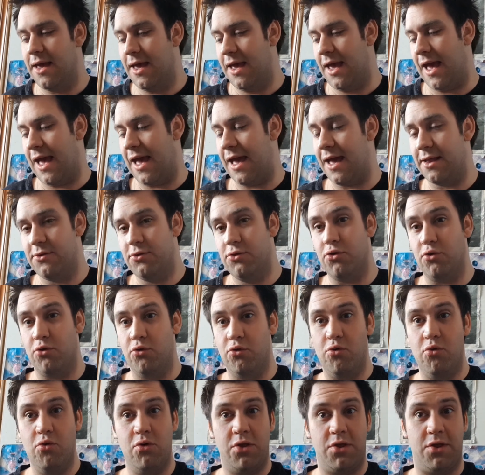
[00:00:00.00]
And
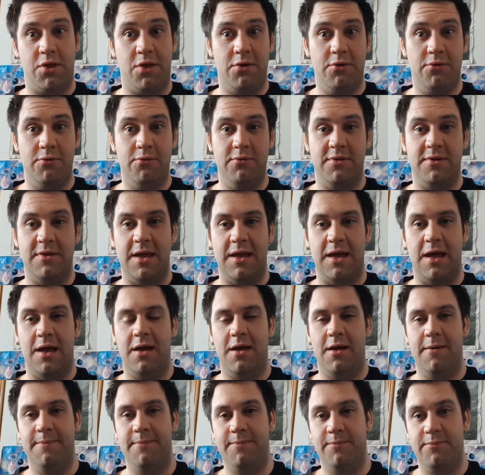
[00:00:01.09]
also,
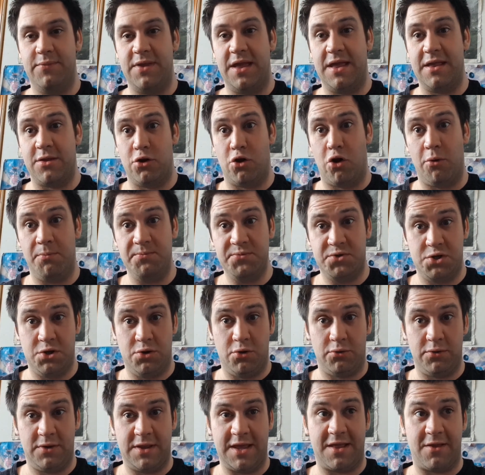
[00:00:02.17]
there's an option on
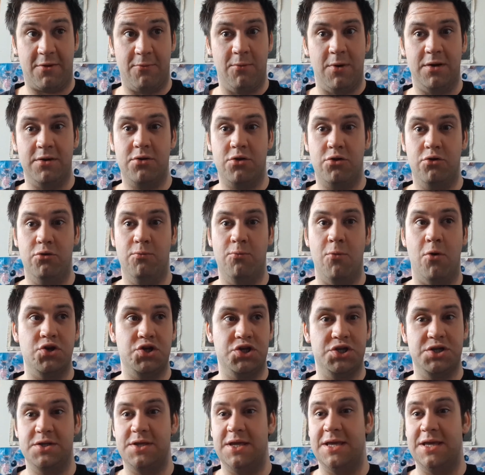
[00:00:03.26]
disc 1 to watch